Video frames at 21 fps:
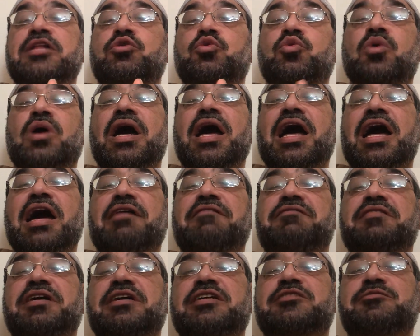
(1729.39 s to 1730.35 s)
do
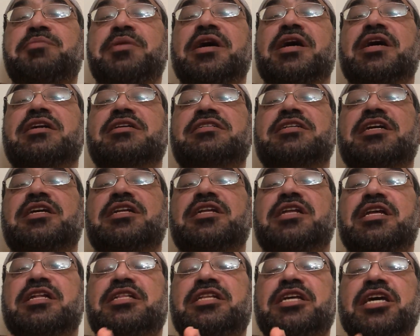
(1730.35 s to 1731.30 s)
have experience
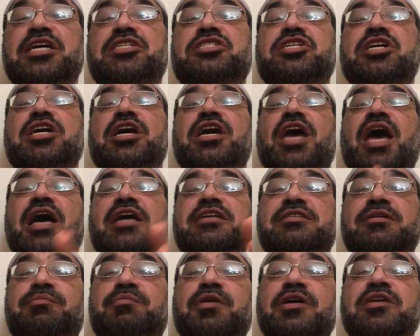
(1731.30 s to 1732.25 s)
in teaching as
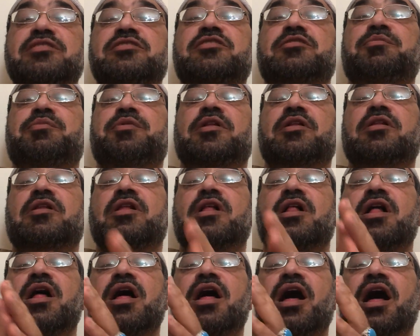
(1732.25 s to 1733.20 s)
a principal
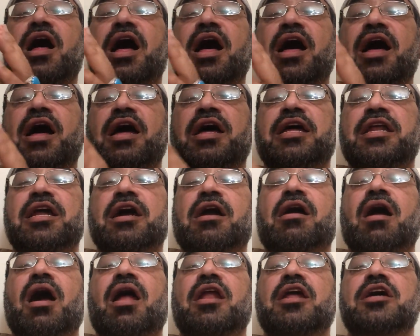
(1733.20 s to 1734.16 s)
in a
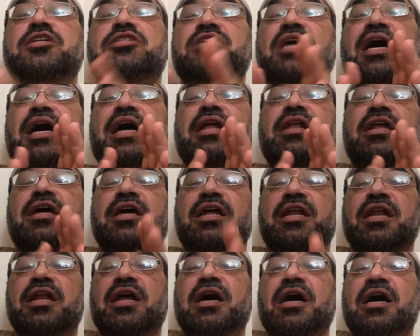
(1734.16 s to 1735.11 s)
college, and
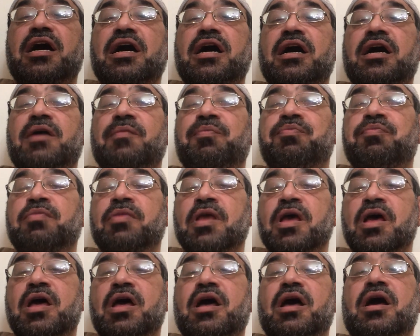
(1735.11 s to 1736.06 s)
in
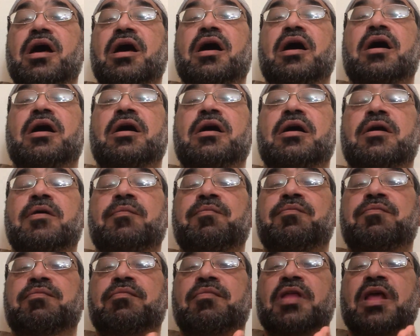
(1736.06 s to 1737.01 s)

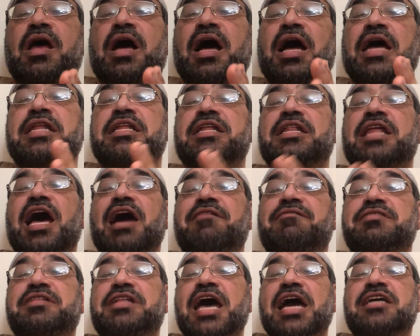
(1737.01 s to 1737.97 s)
I did
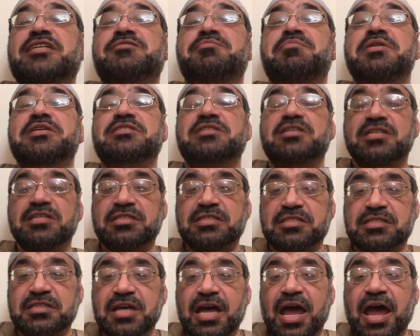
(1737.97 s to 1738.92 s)
have tax
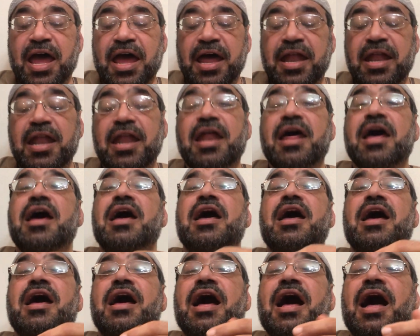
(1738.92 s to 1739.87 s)
business, and
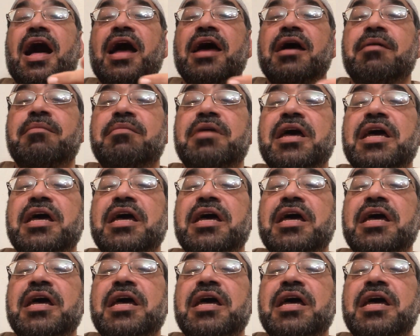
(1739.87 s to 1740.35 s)
I am